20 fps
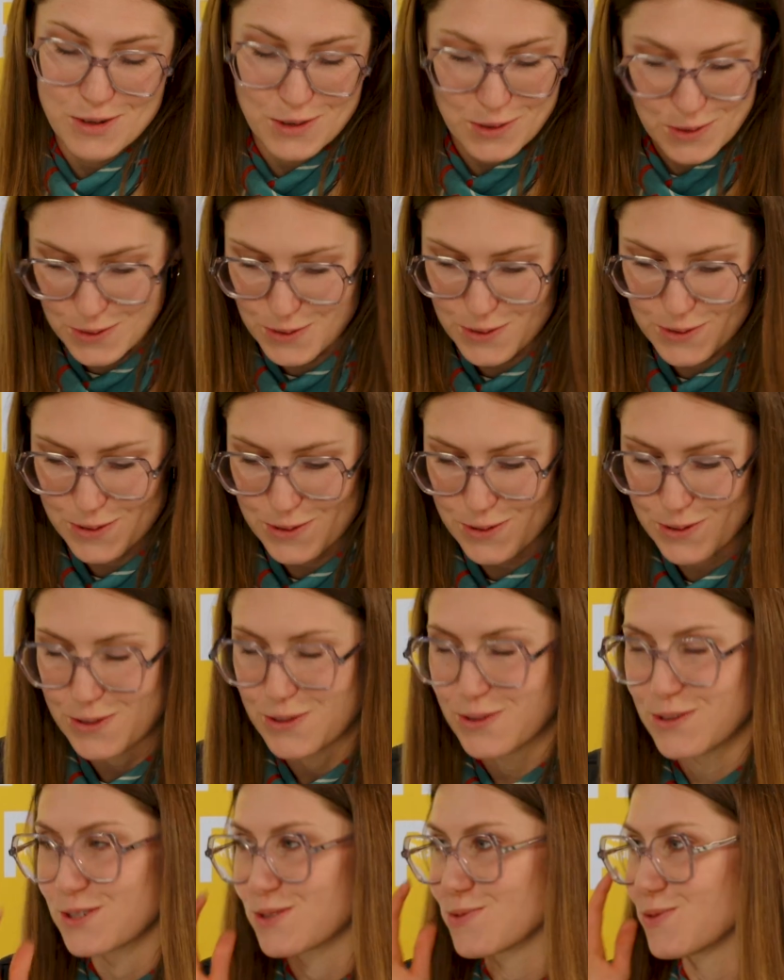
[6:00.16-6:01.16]
guru,
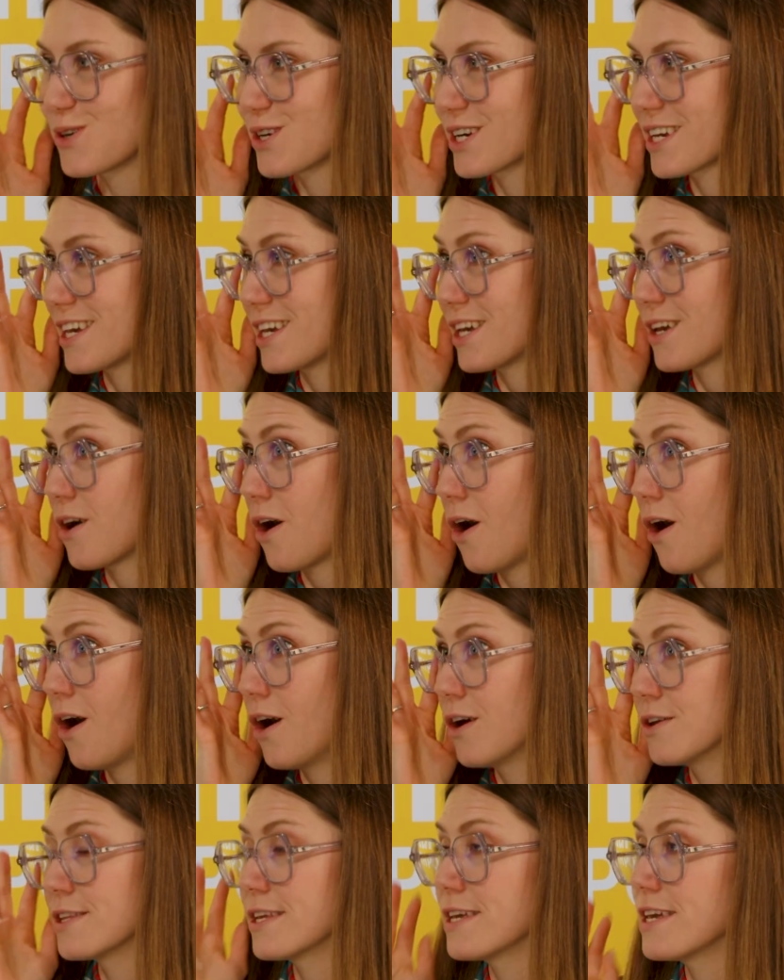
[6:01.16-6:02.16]
who was working
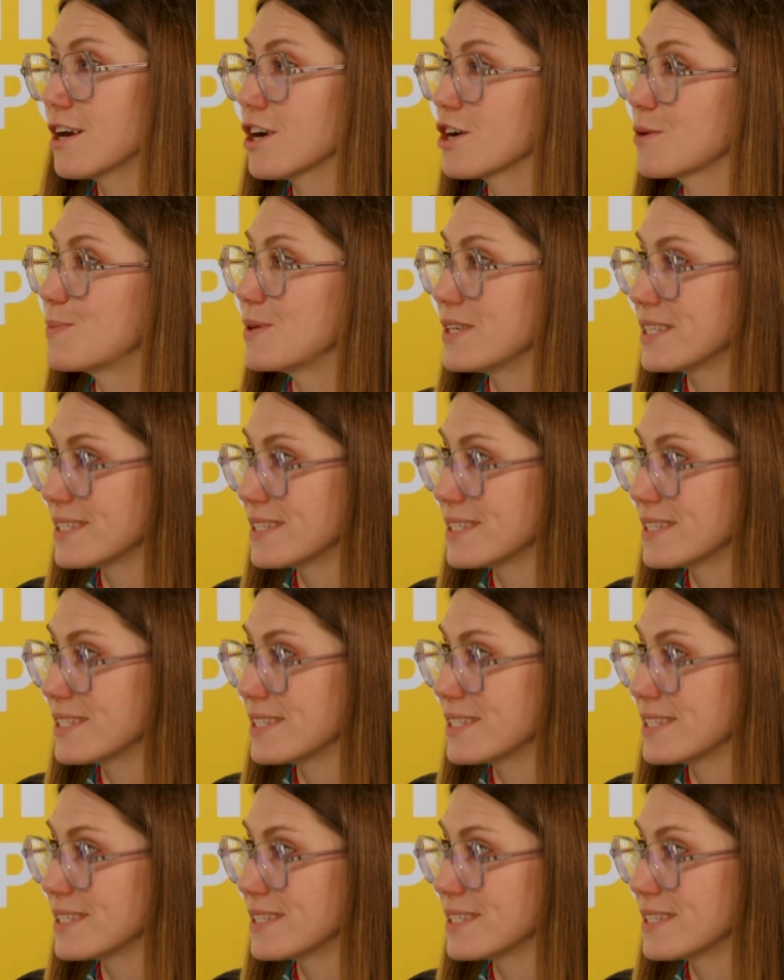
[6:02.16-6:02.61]
on ERP